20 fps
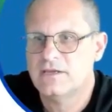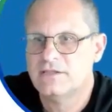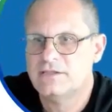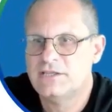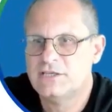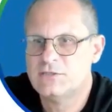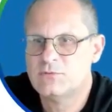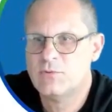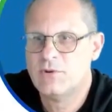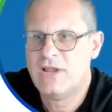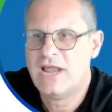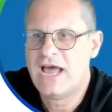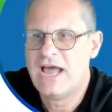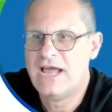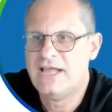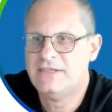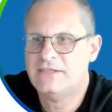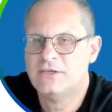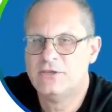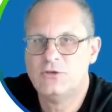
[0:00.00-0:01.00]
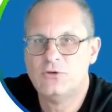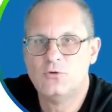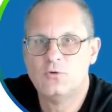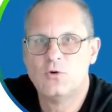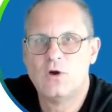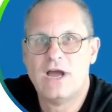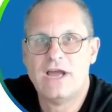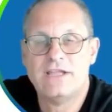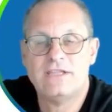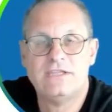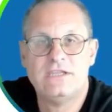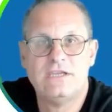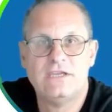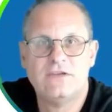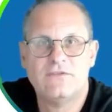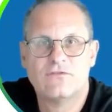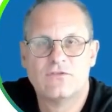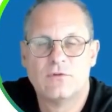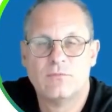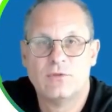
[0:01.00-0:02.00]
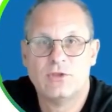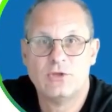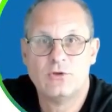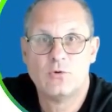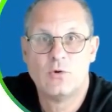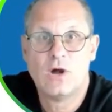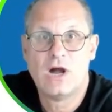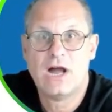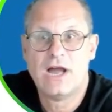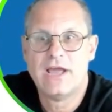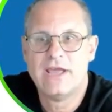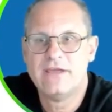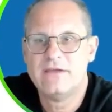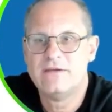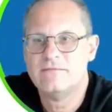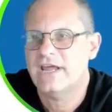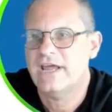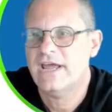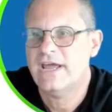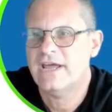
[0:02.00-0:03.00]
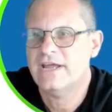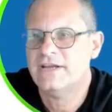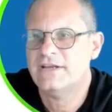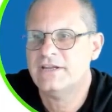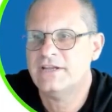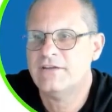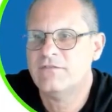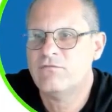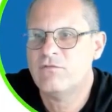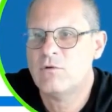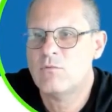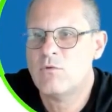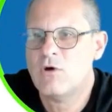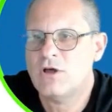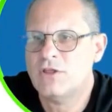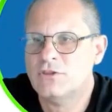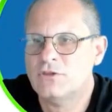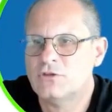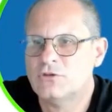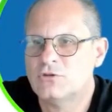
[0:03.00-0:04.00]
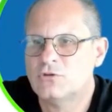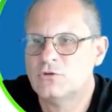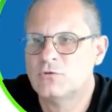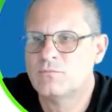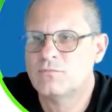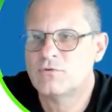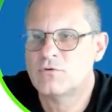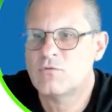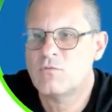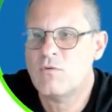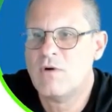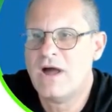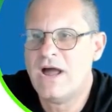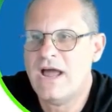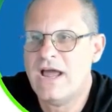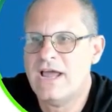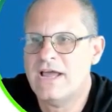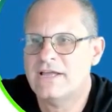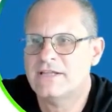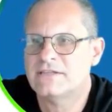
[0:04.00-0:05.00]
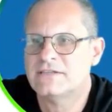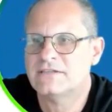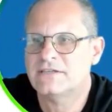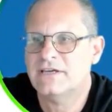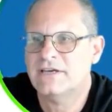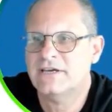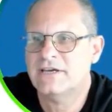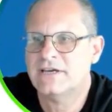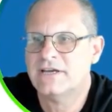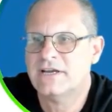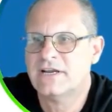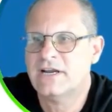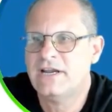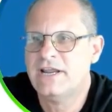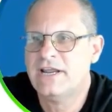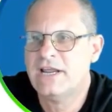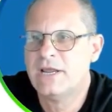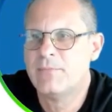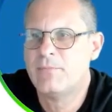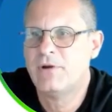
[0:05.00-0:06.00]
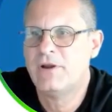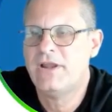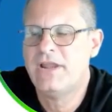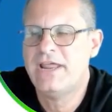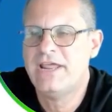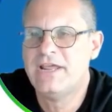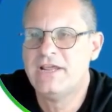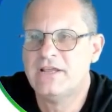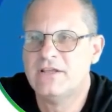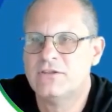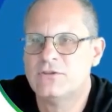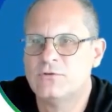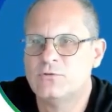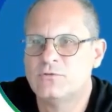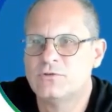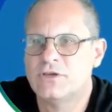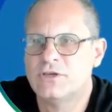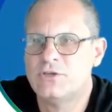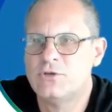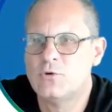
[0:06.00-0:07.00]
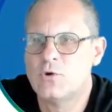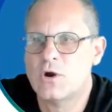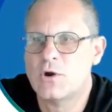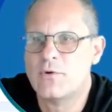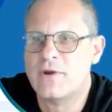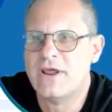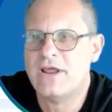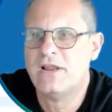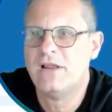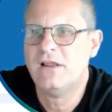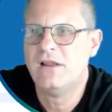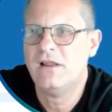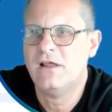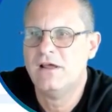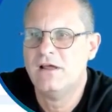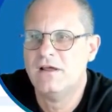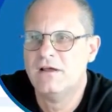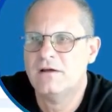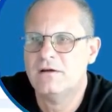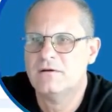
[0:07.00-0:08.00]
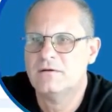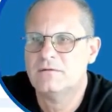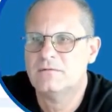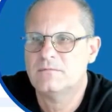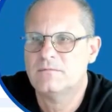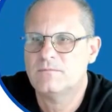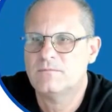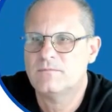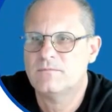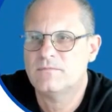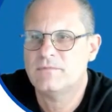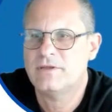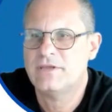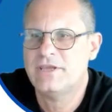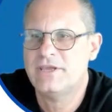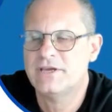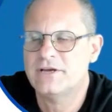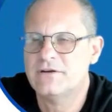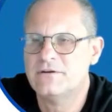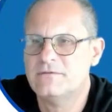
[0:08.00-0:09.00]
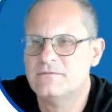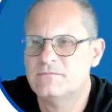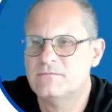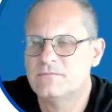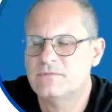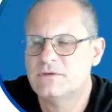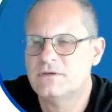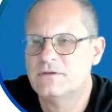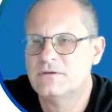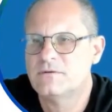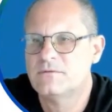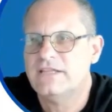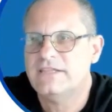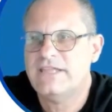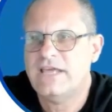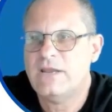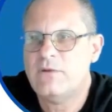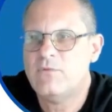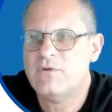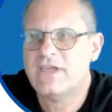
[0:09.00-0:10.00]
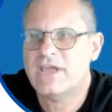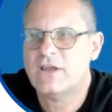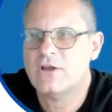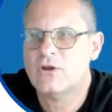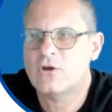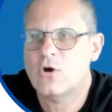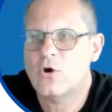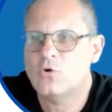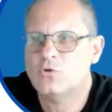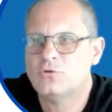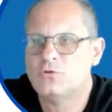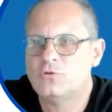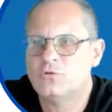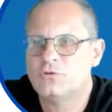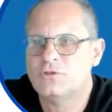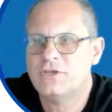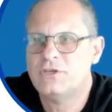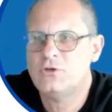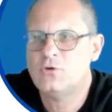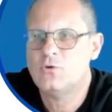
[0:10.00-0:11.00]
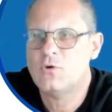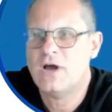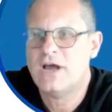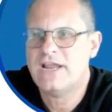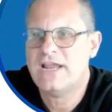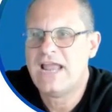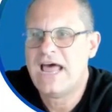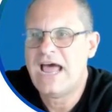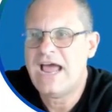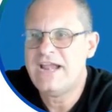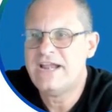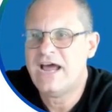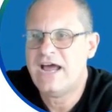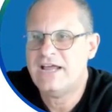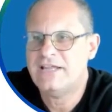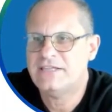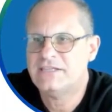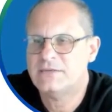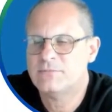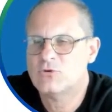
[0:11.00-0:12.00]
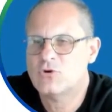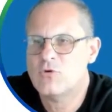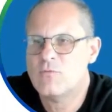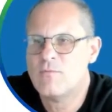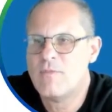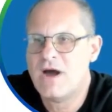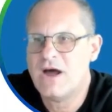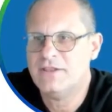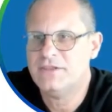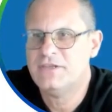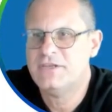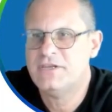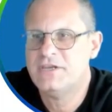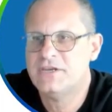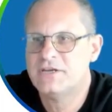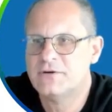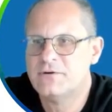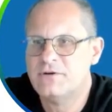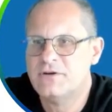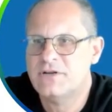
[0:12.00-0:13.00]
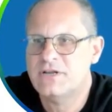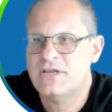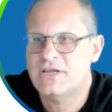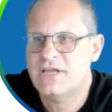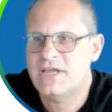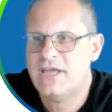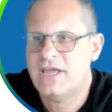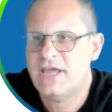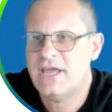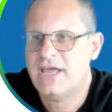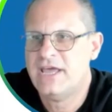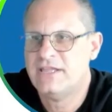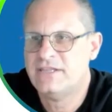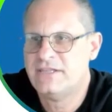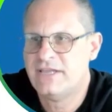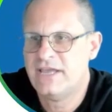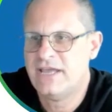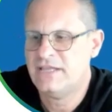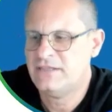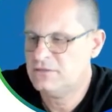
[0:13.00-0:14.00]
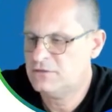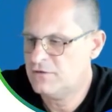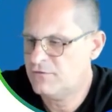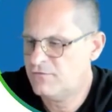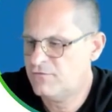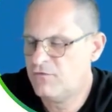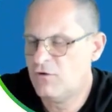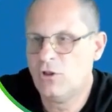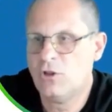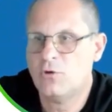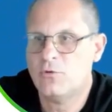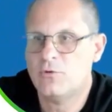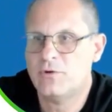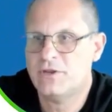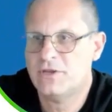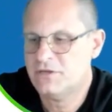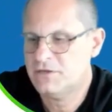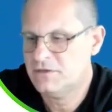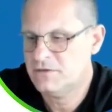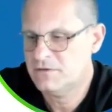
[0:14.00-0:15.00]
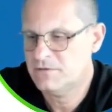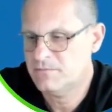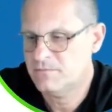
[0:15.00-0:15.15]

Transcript: This will hide the UID from the UI. And if we want to provide a clickable link to the URL here, then we can go to the UI lineItem command here and add the following.